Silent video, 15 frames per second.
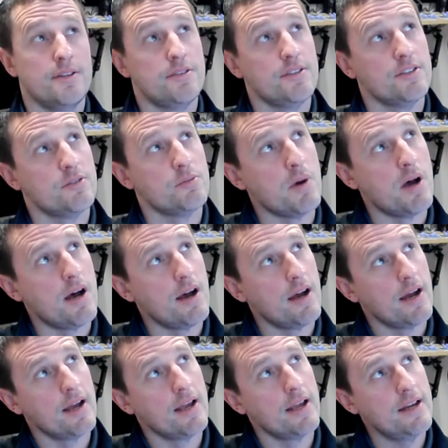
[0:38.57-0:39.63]
This is
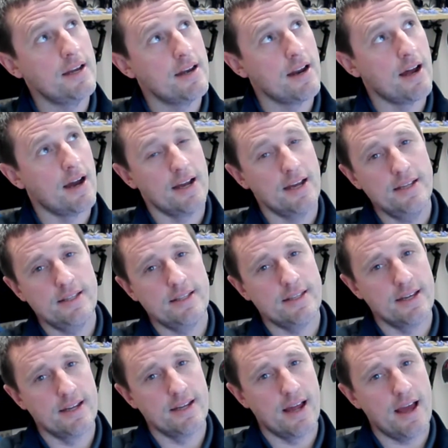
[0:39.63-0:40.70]
my ninth
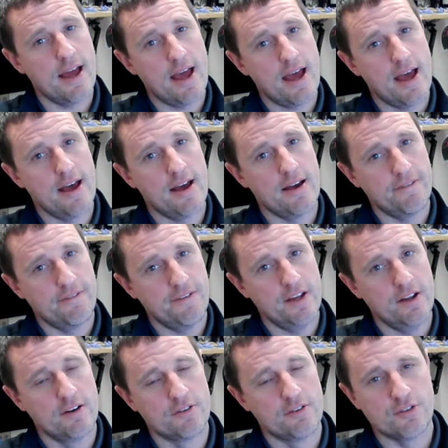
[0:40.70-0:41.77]
and a half
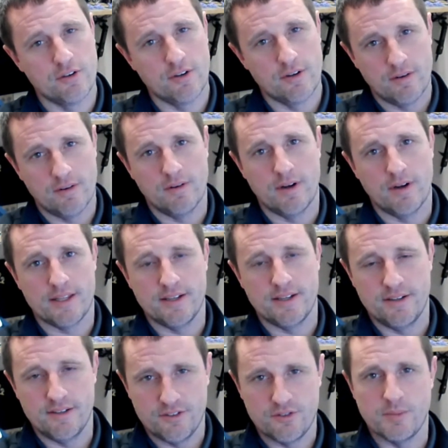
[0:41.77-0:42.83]
year, so at the
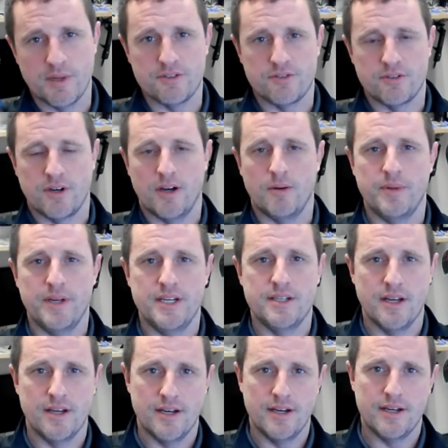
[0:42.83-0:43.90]
end of the semester, I'll be
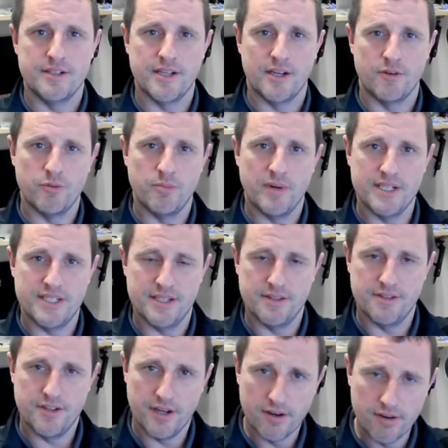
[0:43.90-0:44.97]
done with my
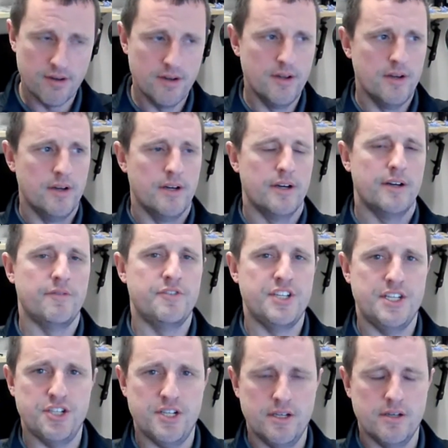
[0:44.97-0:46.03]
10th year of
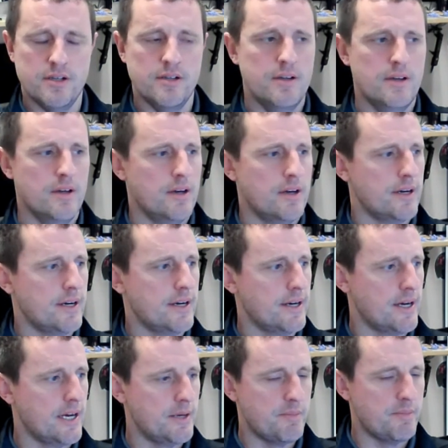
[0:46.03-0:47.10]
teaching.
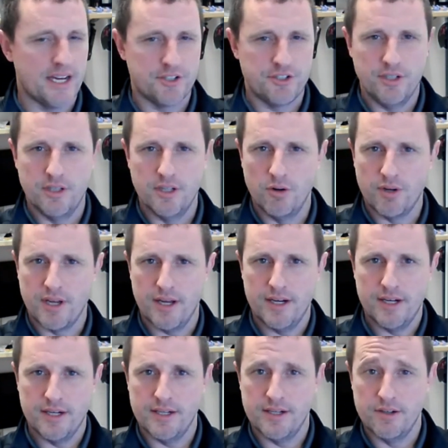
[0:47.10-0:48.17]
I'm actually
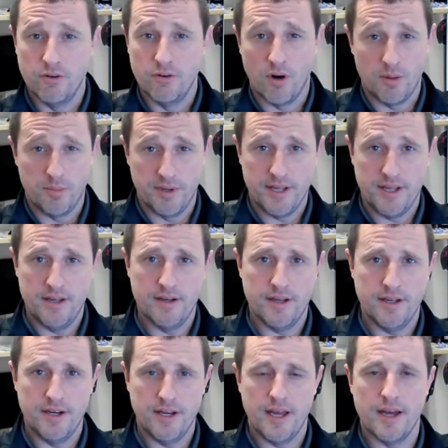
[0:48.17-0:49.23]
located in New Albany,
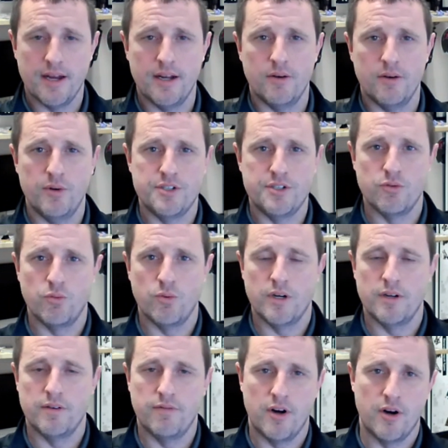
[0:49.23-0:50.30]
Indiana, which is
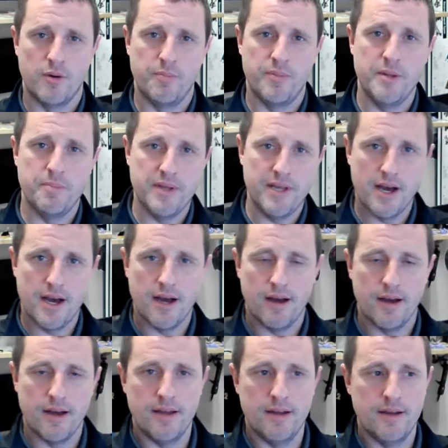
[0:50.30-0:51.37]
one of our
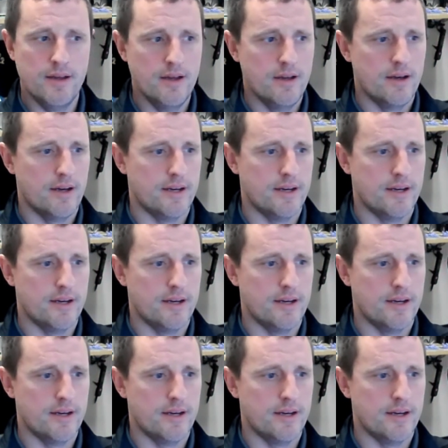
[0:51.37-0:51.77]
PPI